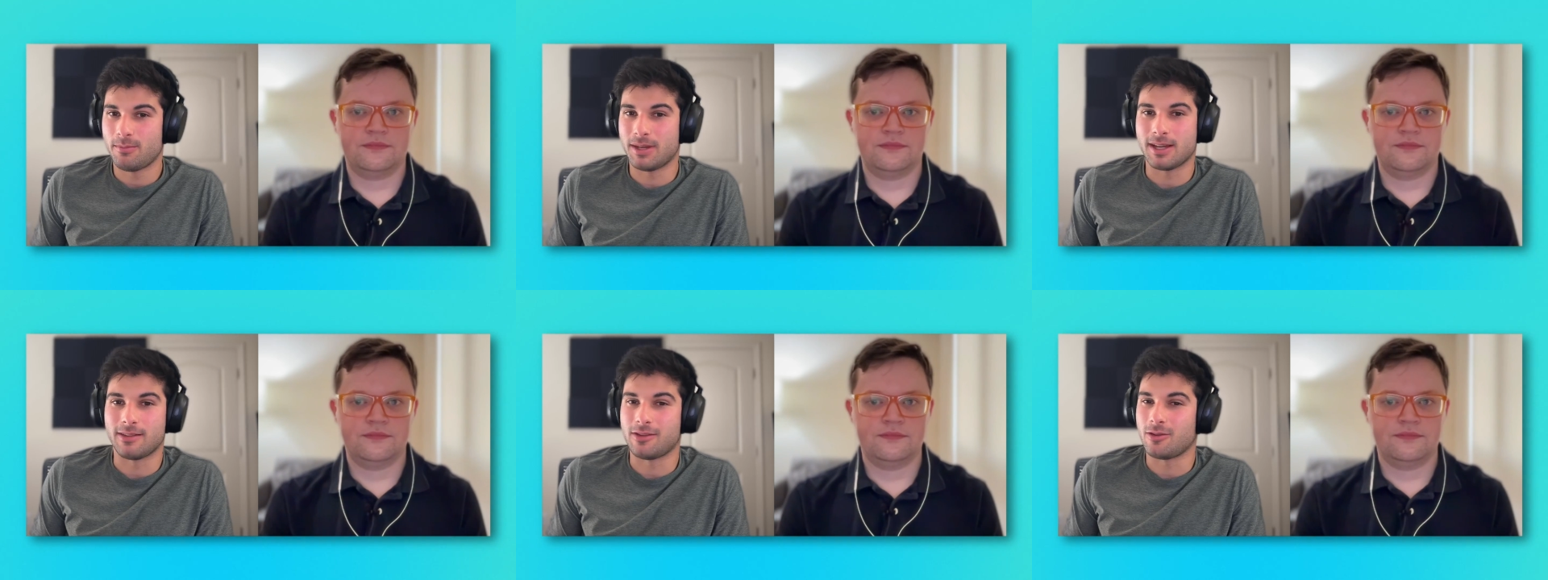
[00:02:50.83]

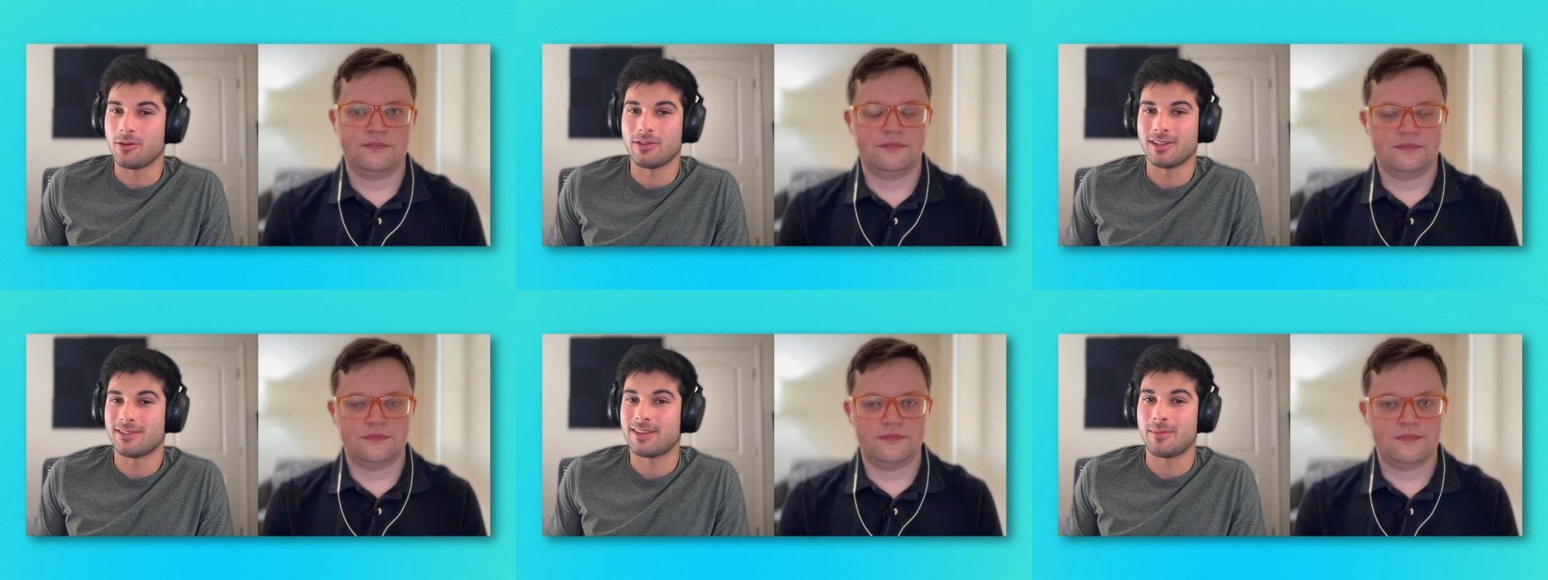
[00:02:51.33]
Speaker 1: because you're
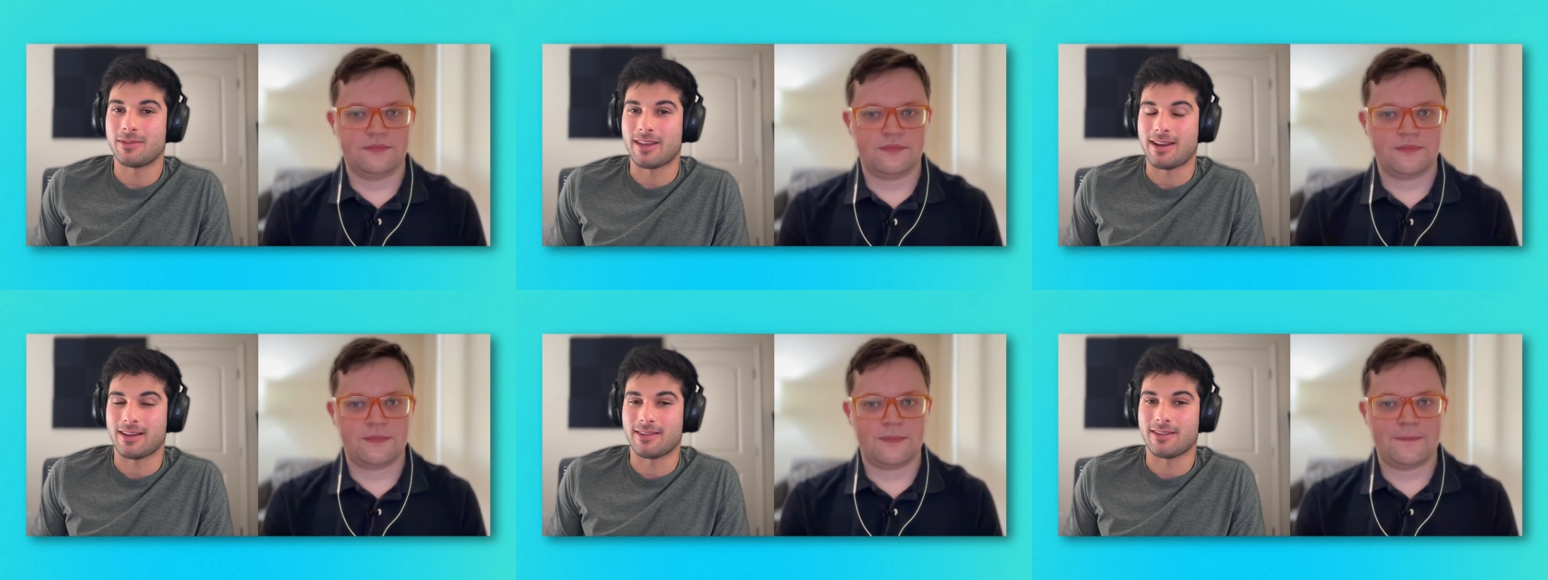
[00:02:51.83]
using the same
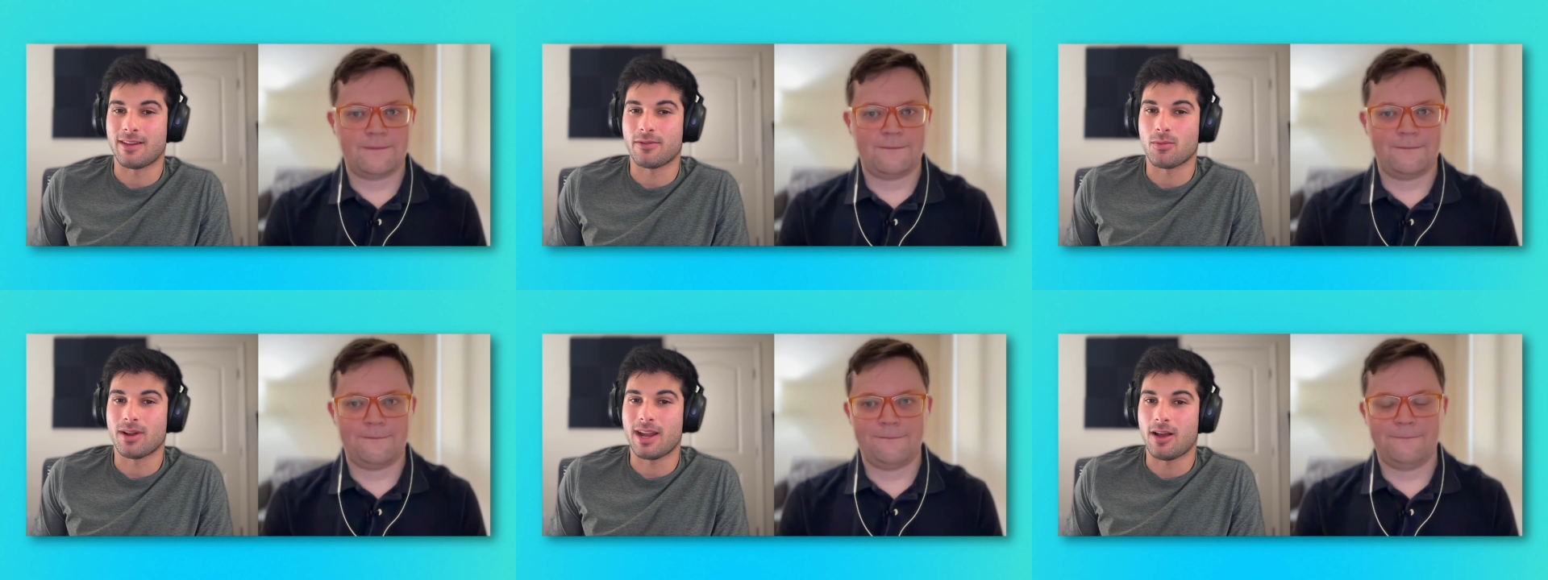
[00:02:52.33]
settings as
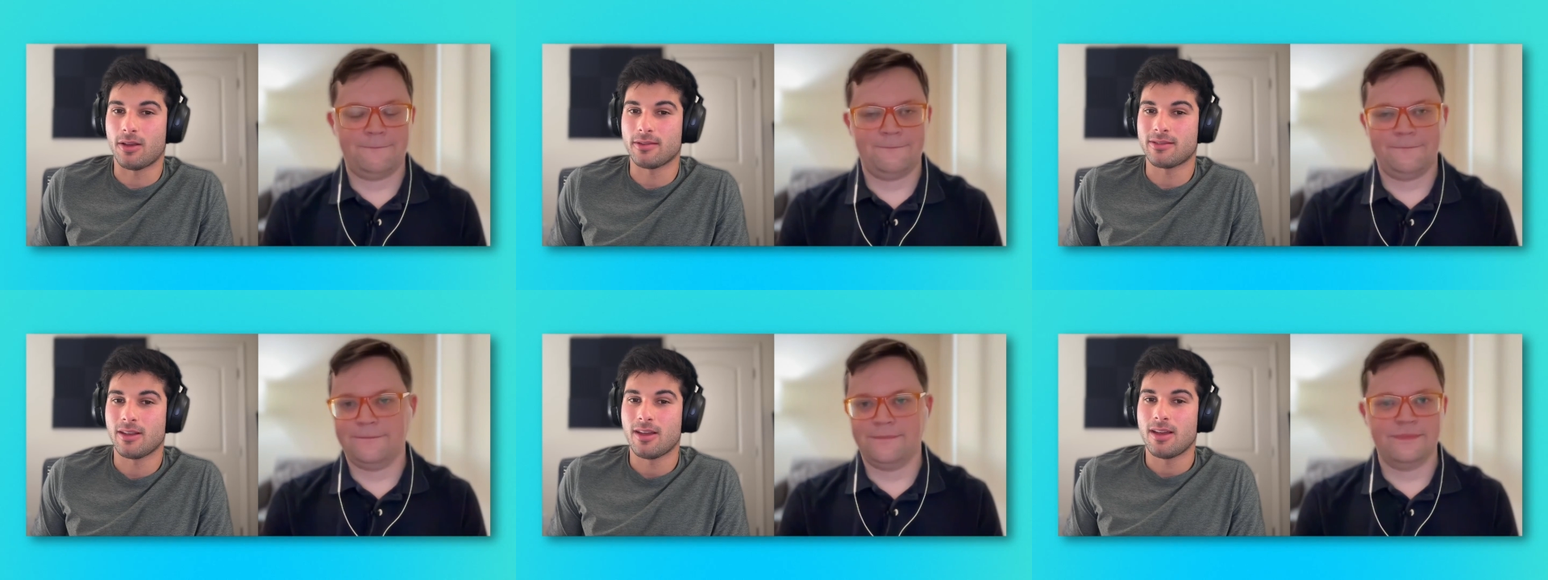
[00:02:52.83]
everyone
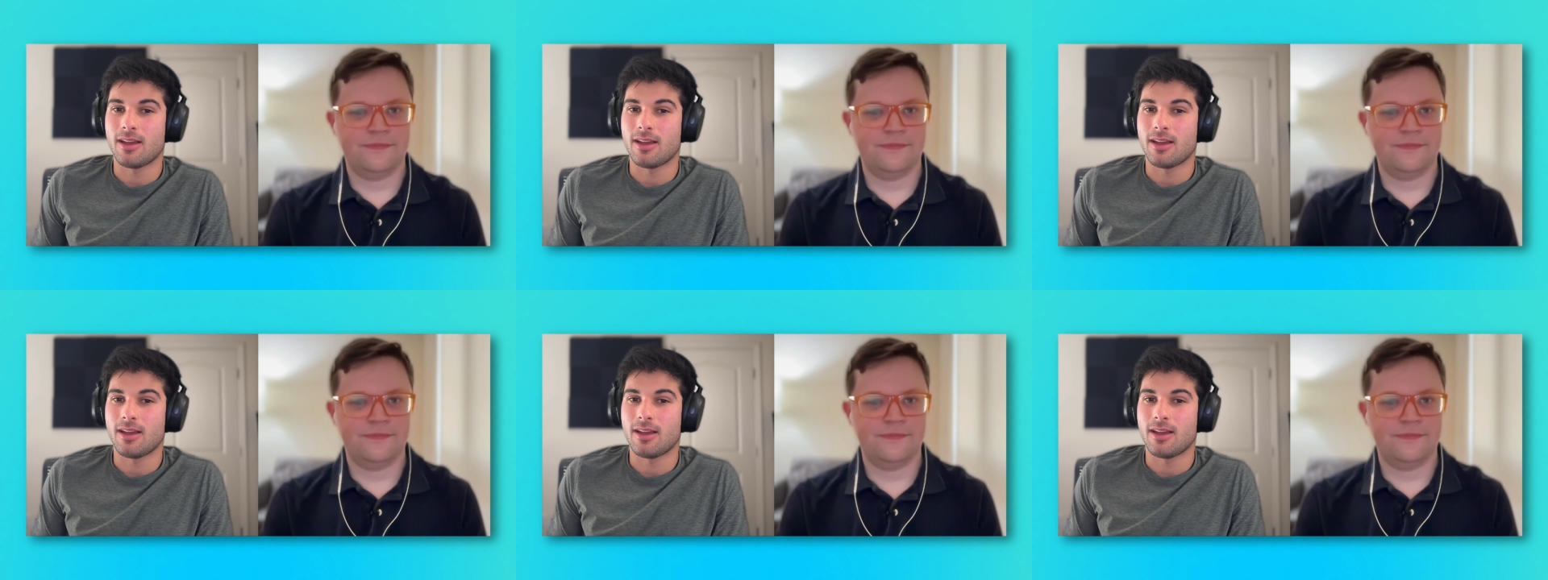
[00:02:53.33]
else.